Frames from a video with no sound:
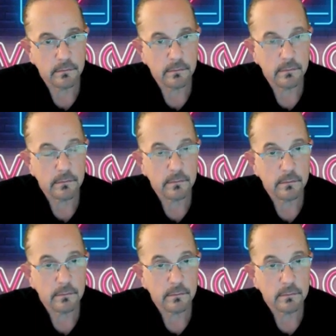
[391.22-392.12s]

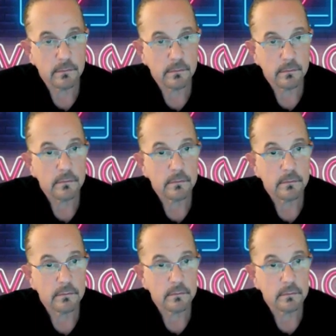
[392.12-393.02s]

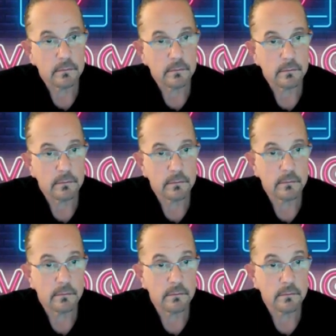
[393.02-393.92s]

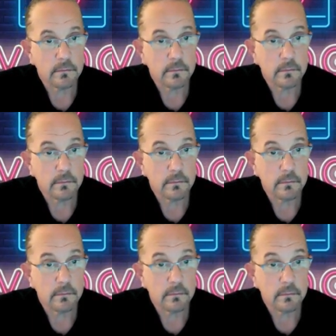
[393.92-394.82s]
(not speaking)